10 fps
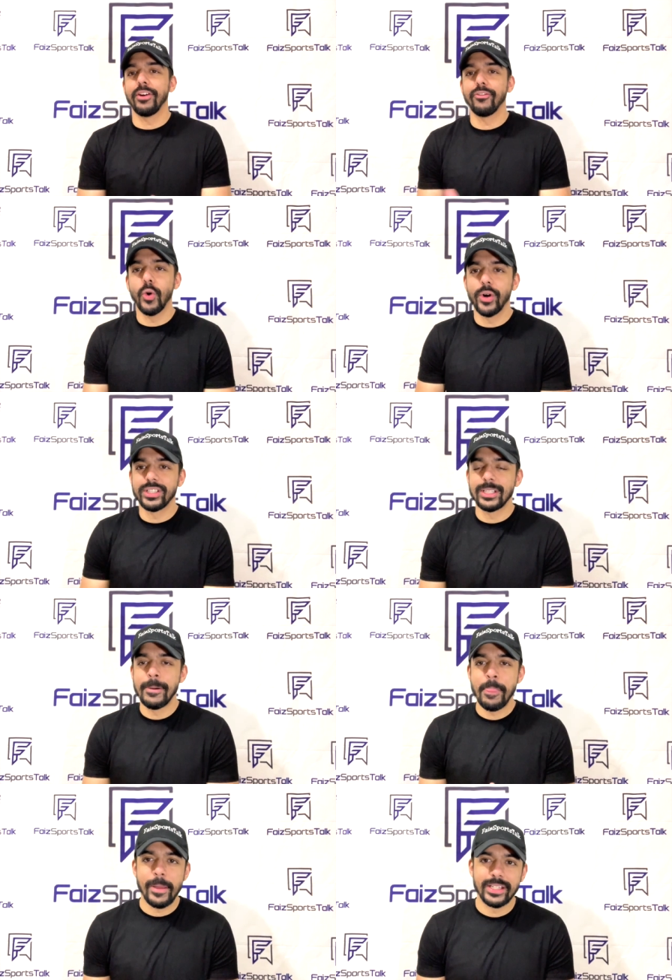of course,
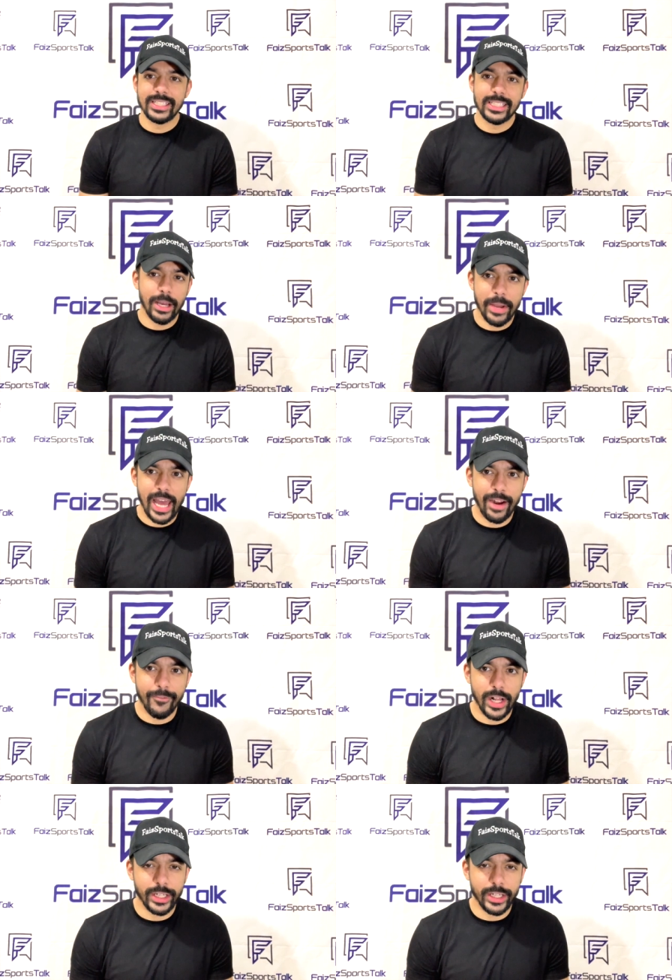some NFL.